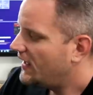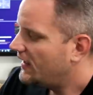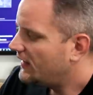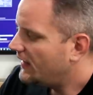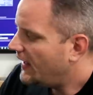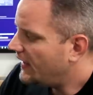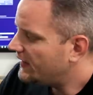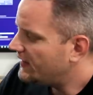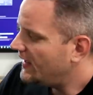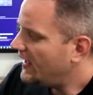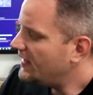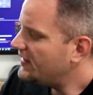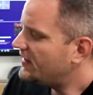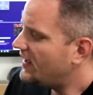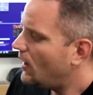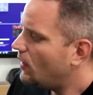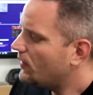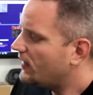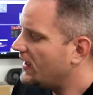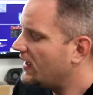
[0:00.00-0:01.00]
an
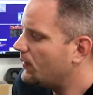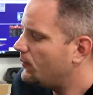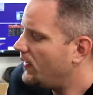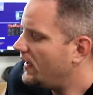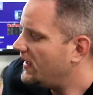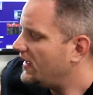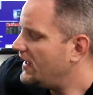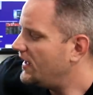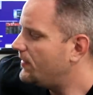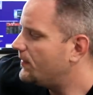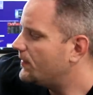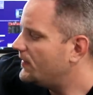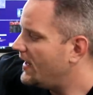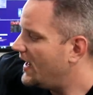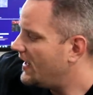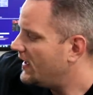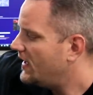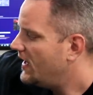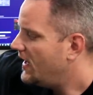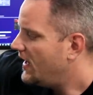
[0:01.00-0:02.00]
Intel gigabit
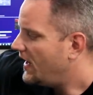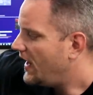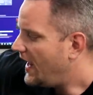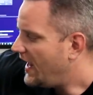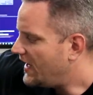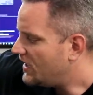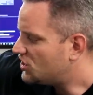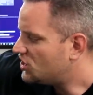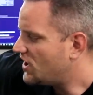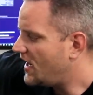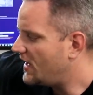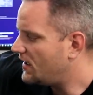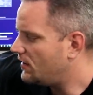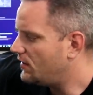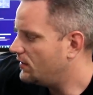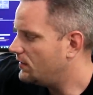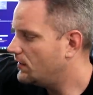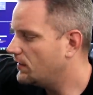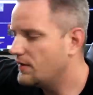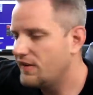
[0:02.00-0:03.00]
Ethernet eight channel,